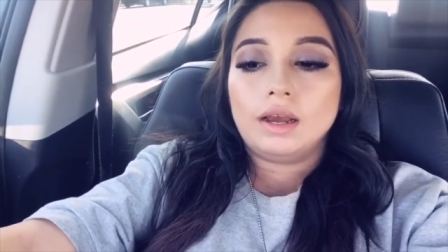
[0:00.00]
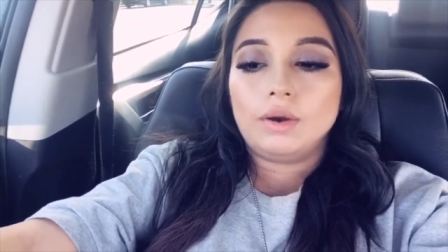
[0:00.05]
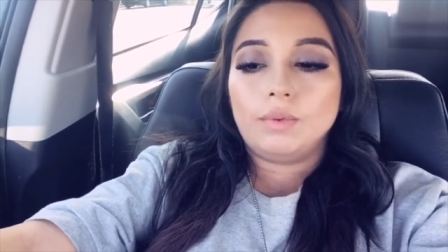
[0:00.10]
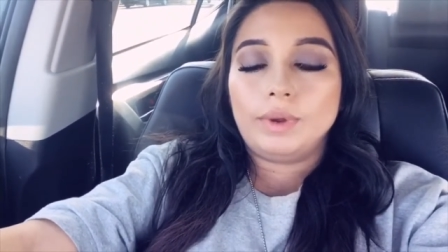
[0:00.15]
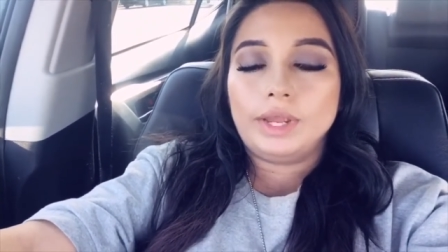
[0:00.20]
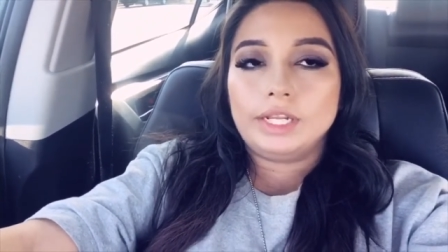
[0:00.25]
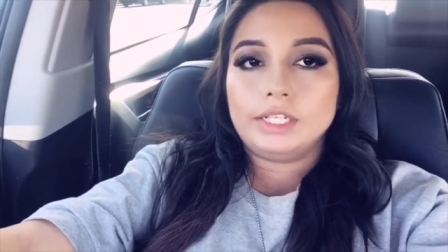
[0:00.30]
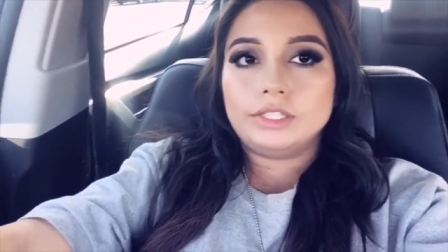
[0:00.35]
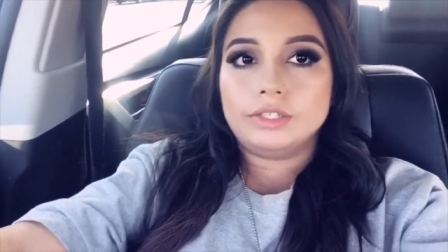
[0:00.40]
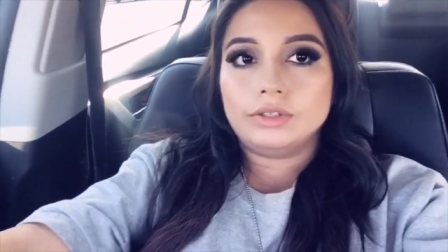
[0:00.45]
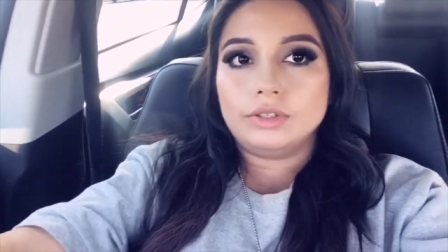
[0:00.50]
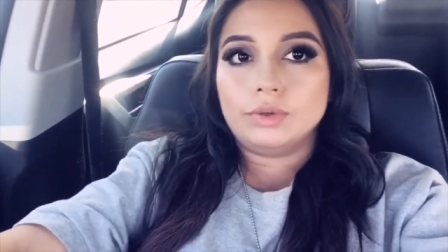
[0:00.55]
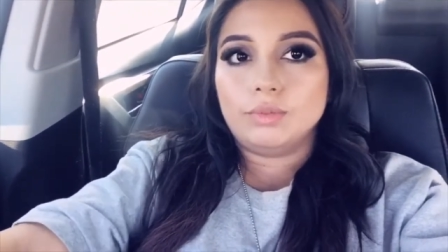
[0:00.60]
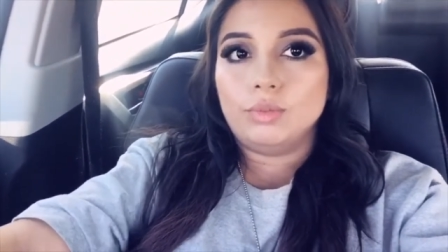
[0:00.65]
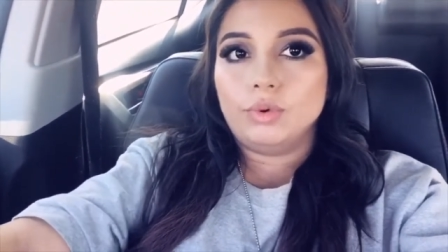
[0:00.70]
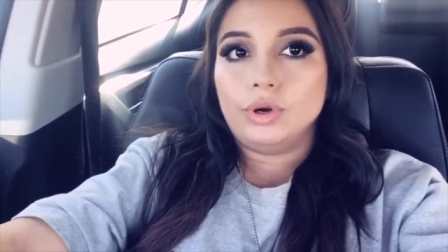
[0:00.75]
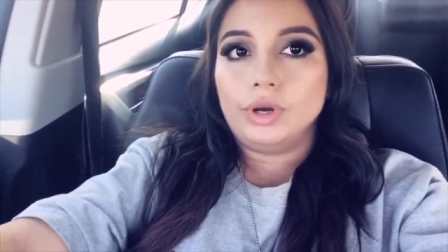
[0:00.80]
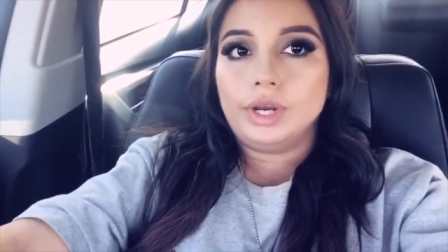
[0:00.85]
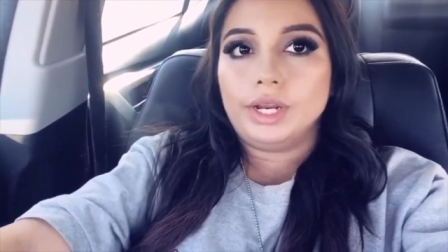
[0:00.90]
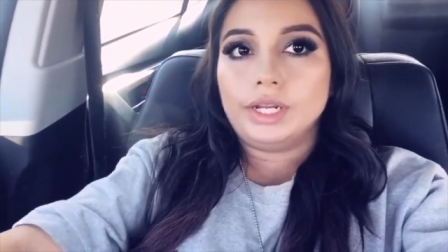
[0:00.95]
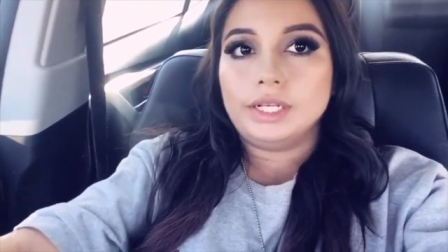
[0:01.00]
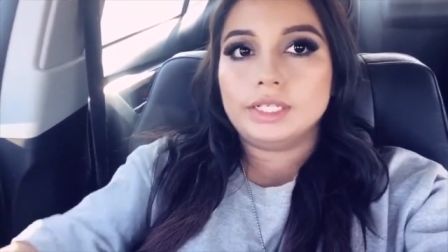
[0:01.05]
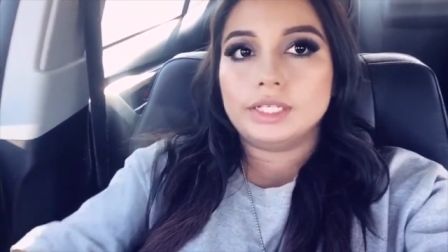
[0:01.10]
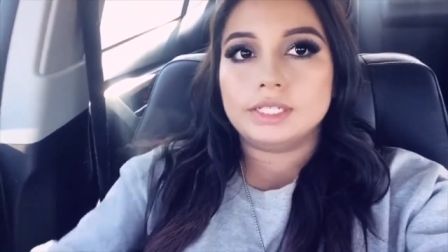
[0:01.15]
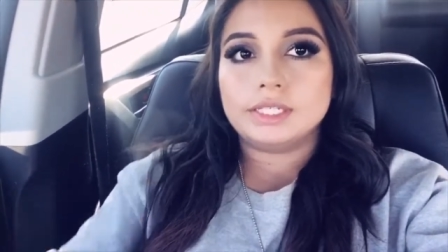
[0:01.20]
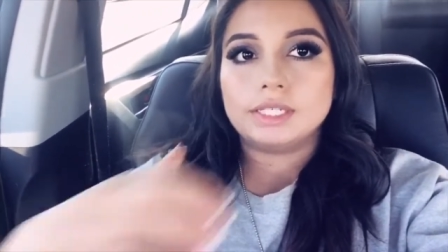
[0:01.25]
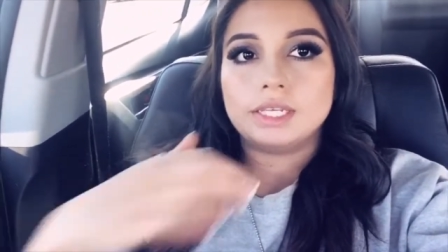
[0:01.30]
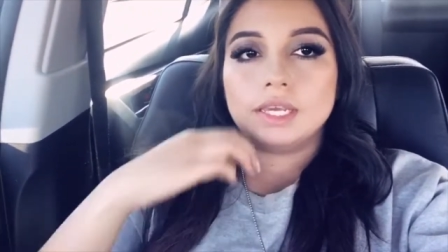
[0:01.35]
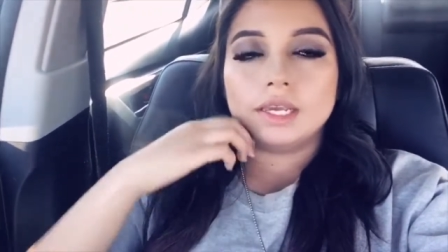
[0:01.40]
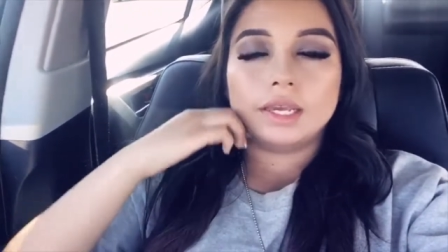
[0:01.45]
wait till the morning to
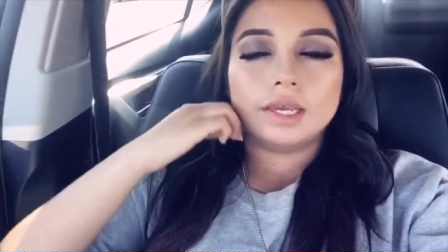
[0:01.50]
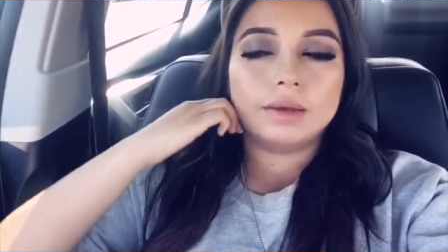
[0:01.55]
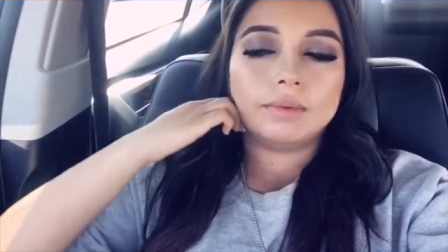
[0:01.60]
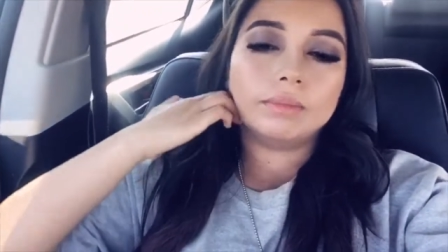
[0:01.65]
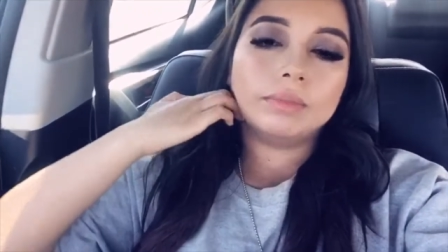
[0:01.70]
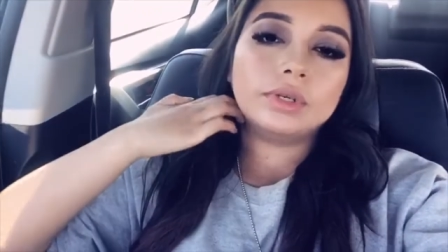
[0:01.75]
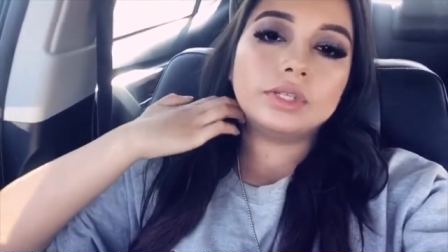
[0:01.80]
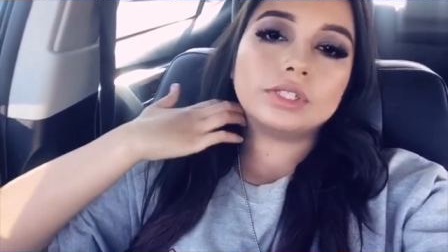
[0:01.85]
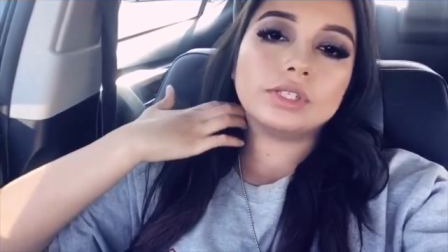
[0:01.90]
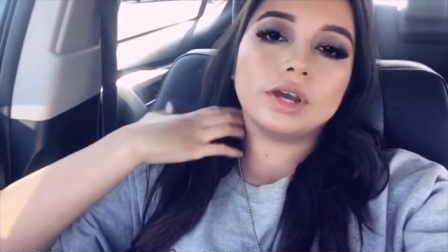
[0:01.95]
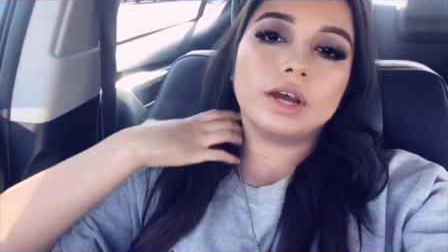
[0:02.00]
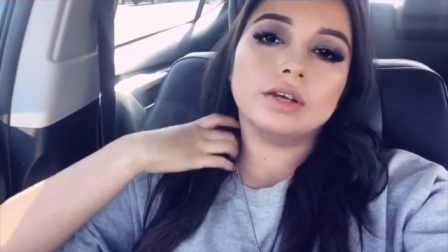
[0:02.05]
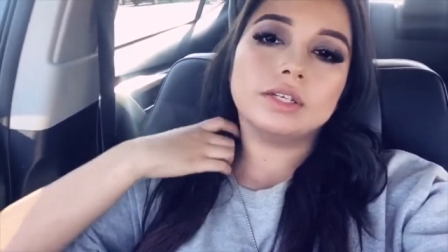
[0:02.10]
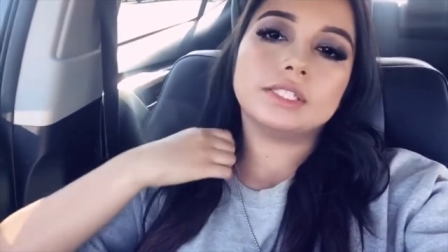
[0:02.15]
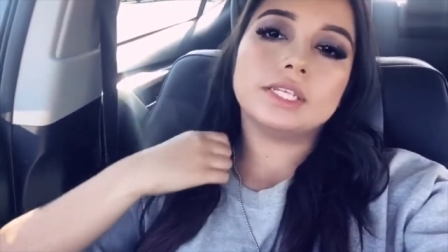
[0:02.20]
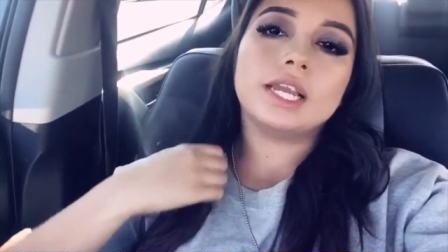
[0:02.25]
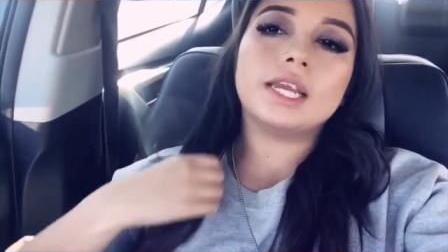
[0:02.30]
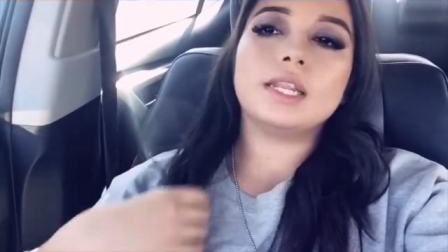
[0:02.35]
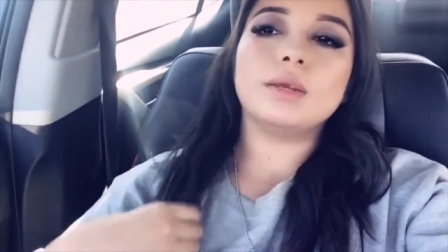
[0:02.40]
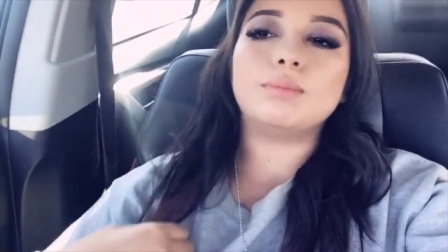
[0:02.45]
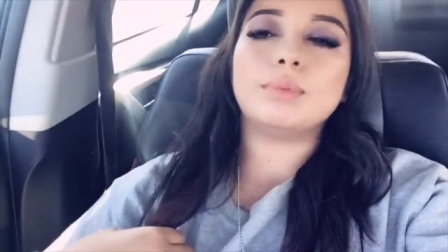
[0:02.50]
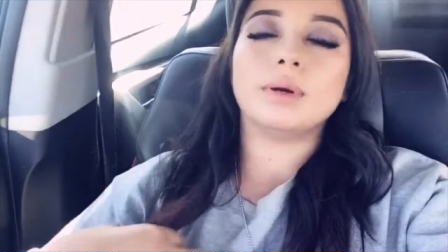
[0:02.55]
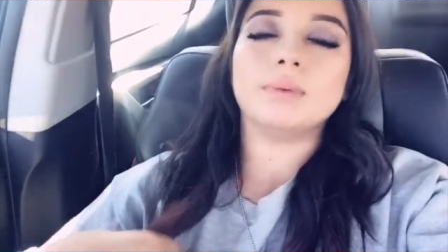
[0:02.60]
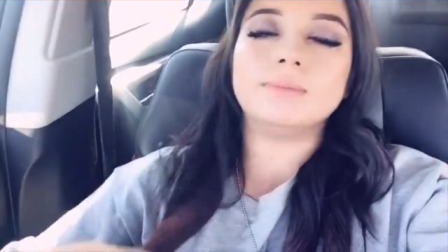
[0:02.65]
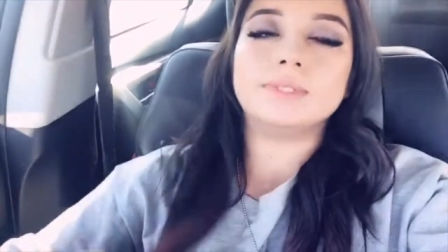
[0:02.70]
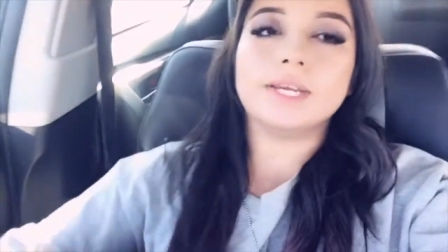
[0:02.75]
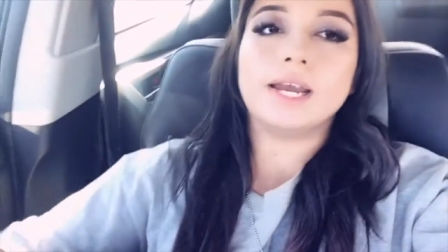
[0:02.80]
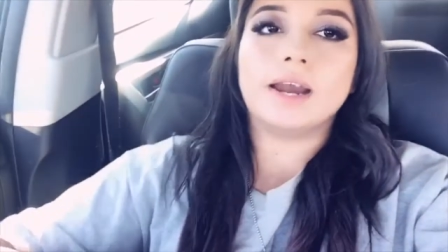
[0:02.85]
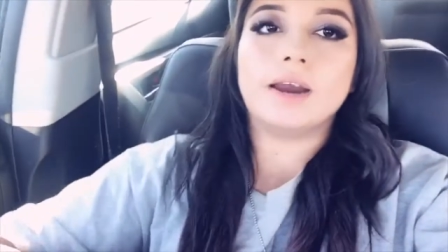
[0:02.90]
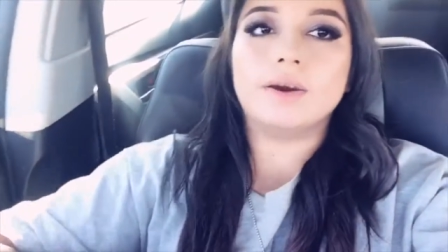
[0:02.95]
see him. So I was kind of
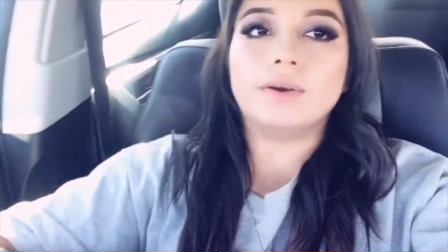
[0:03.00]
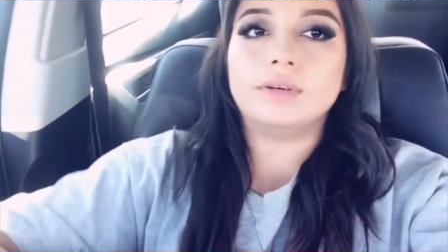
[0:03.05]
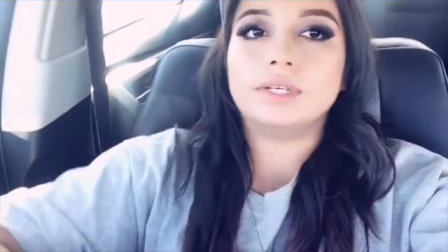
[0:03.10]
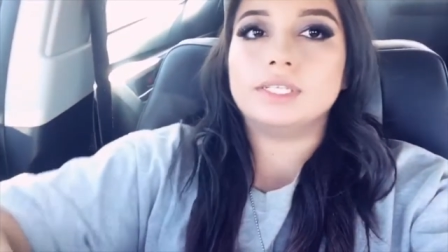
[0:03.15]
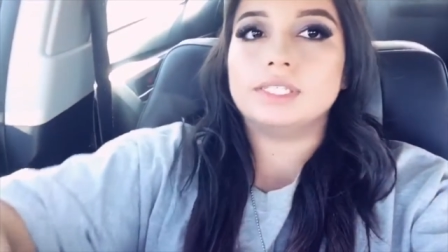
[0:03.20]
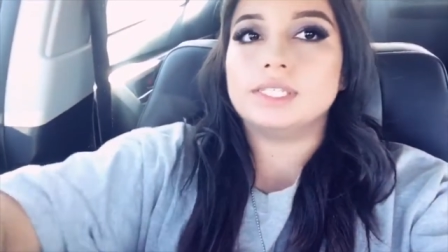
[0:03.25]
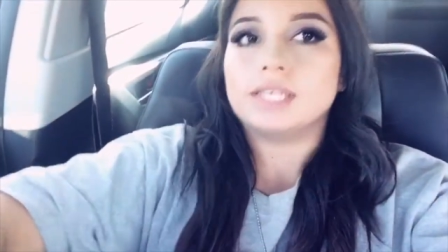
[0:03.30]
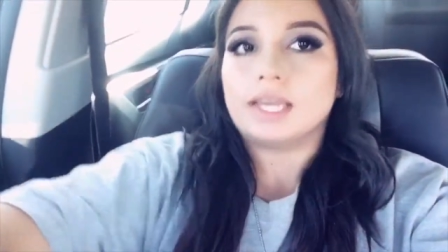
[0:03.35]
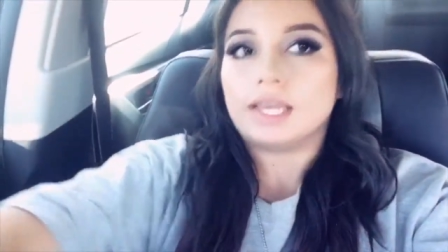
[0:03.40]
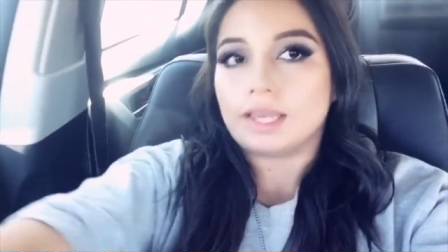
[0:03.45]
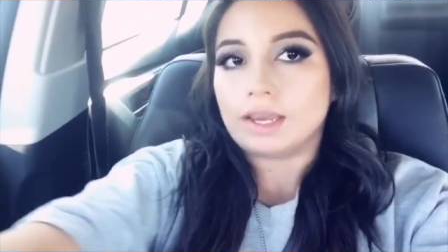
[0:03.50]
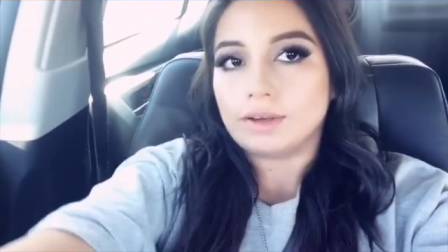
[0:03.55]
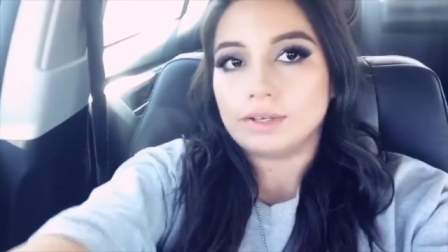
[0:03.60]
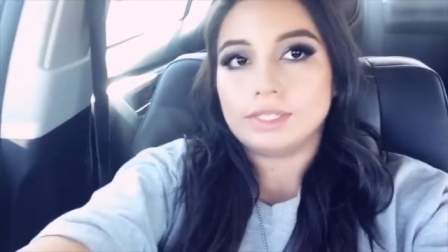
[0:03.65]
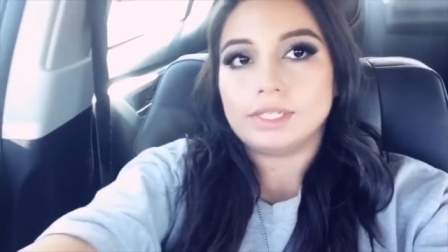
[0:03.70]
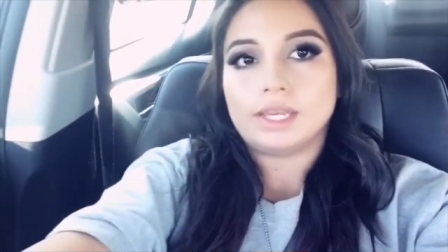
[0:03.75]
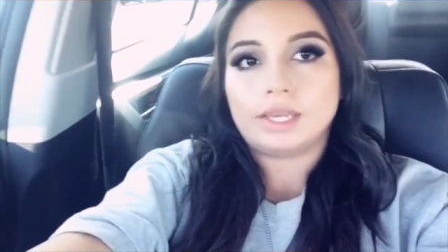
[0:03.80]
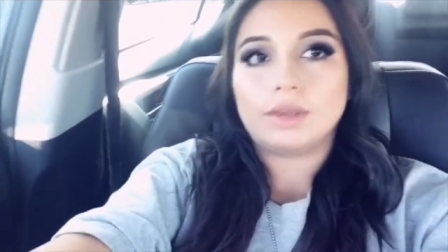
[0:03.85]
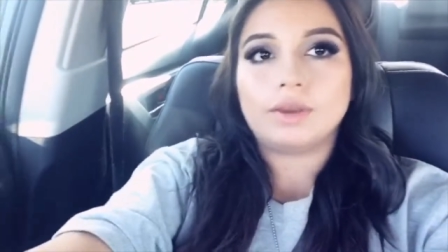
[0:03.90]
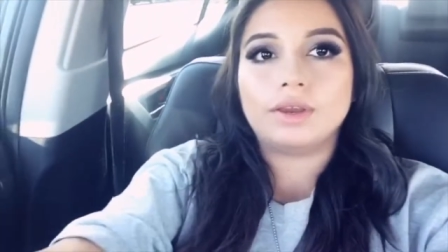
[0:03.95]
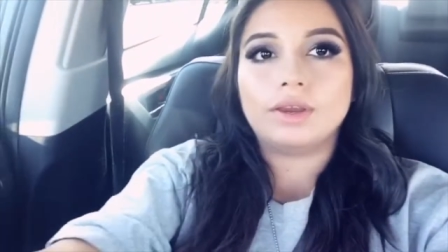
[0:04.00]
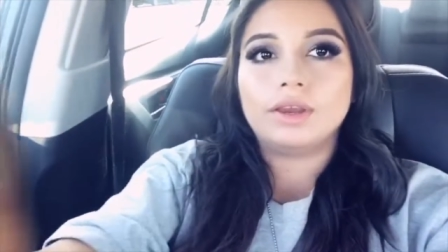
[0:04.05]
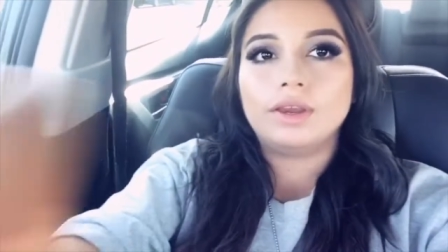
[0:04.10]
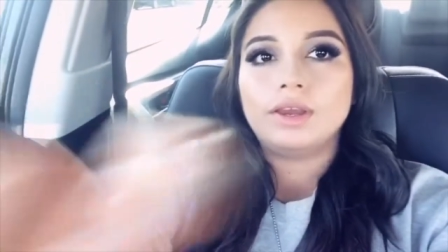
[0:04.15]
bummed out because, like, I was like,